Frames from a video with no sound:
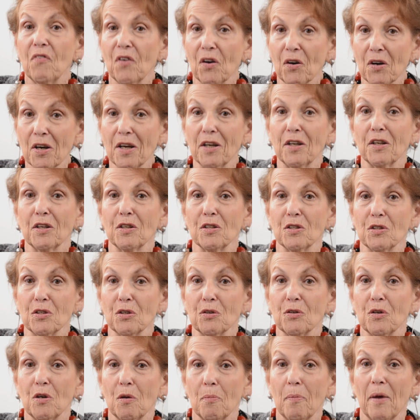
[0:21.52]
very
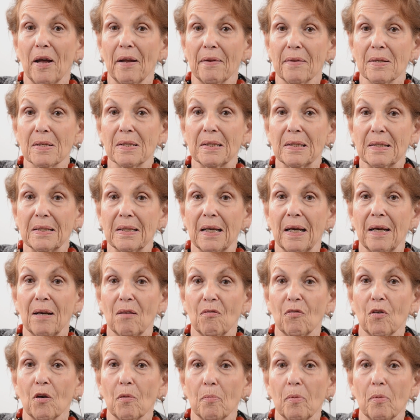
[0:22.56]
concerned about the state of our